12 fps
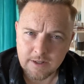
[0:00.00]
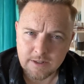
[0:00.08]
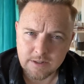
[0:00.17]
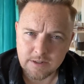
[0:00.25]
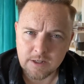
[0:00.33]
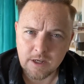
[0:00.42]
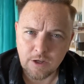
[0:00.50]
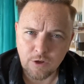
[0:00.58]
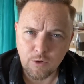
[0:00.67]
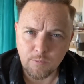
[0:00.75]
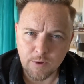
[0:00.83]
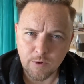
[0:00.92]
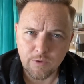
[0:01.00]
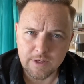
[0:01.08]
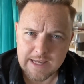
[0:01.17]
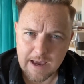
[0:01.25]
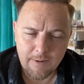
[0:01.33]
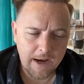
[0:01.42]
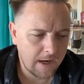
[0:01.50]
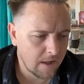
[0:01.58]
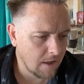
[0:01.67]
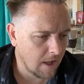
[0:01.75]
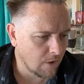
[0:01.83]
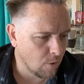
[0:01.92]
See you build the
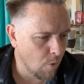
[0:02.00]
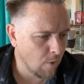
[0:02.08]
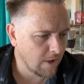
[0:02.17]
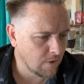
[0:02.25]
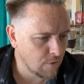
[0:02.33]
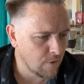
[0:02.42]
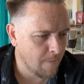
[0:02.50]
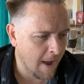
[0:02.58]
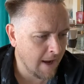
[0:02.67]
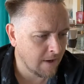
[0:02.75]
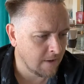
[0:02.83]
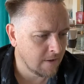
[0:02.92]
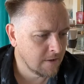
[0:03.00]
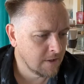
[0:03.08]
tabernacle according to the pattern